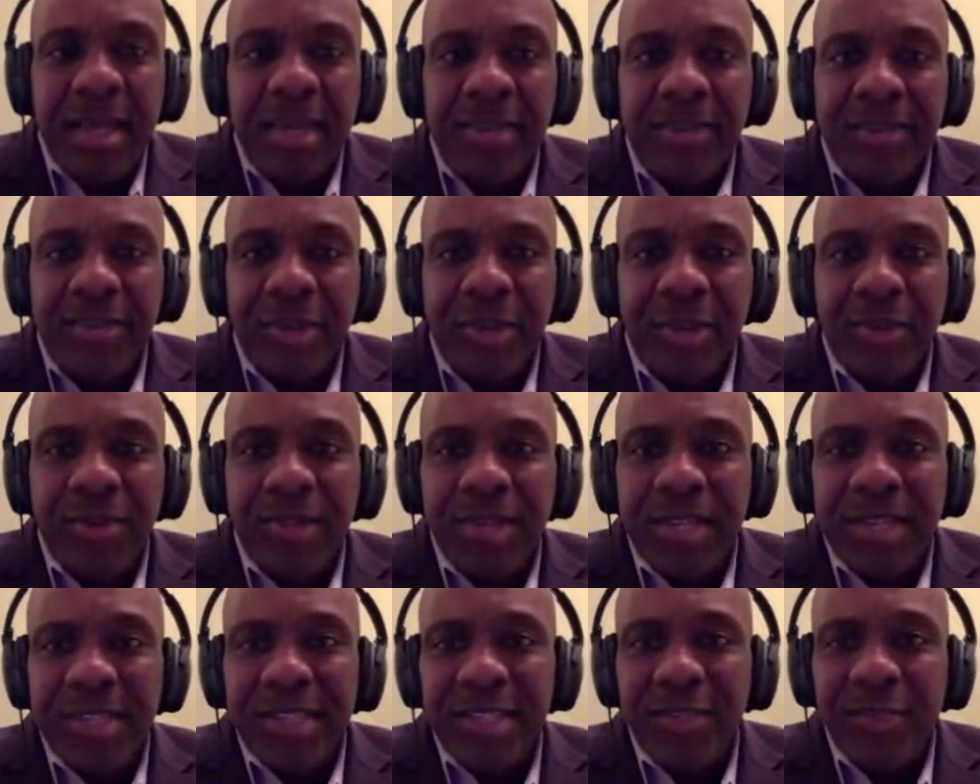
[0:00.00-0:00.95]
And so
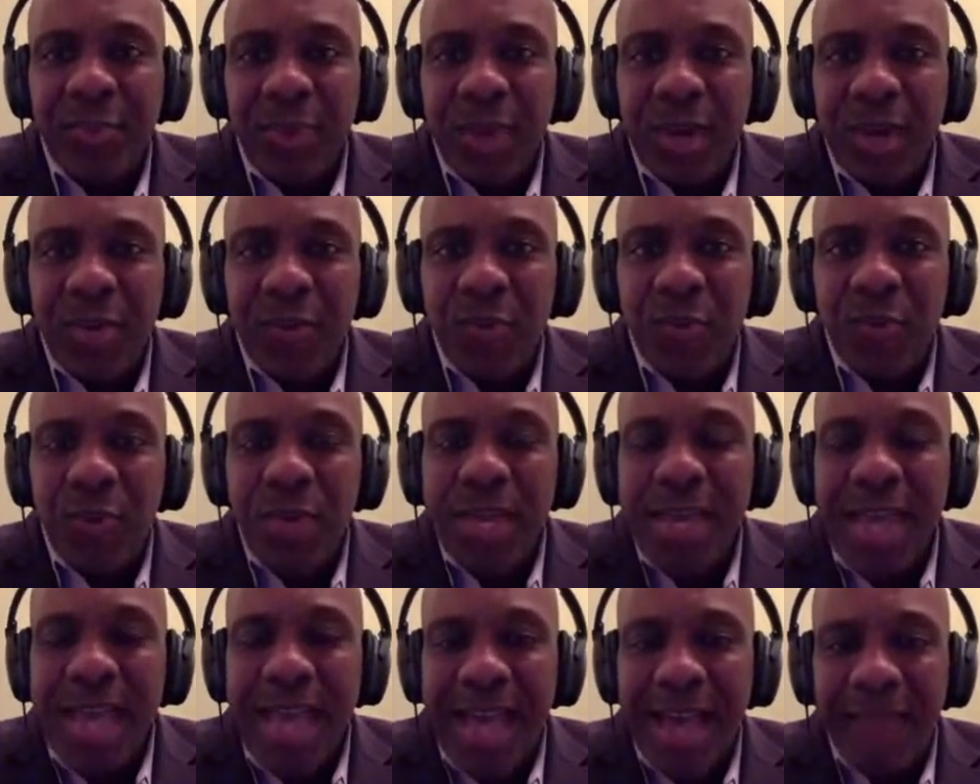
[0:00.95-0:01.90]
this is where
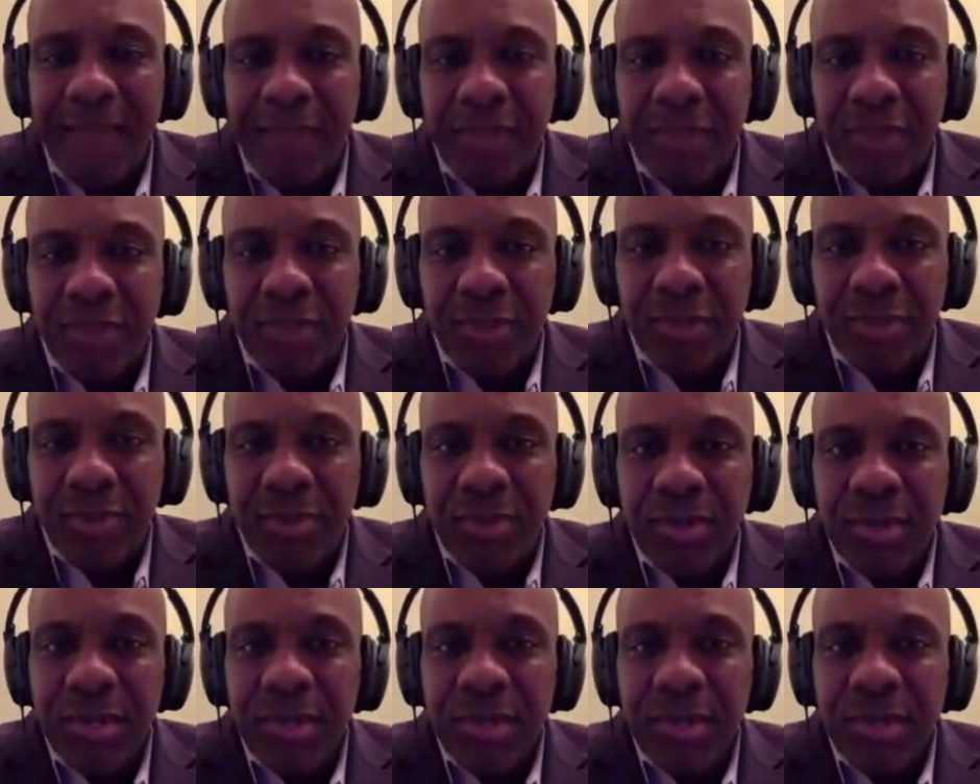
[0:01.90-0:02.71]
we have to